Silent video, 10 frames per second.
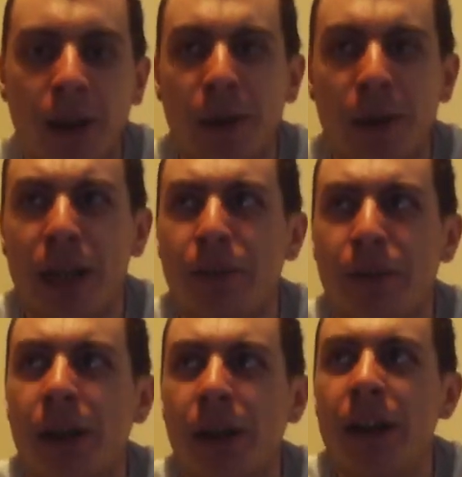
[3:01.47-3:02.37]
So I would have been up
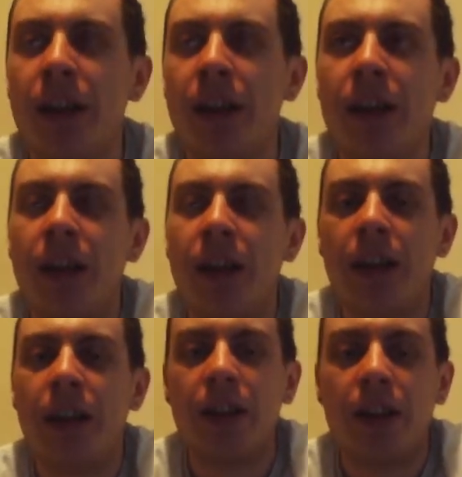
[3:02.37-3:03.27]
for
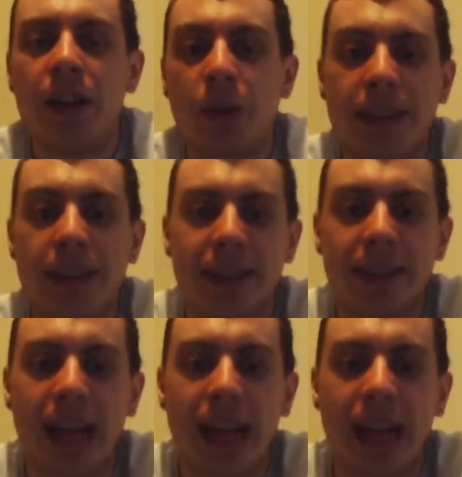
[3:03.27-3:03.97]
26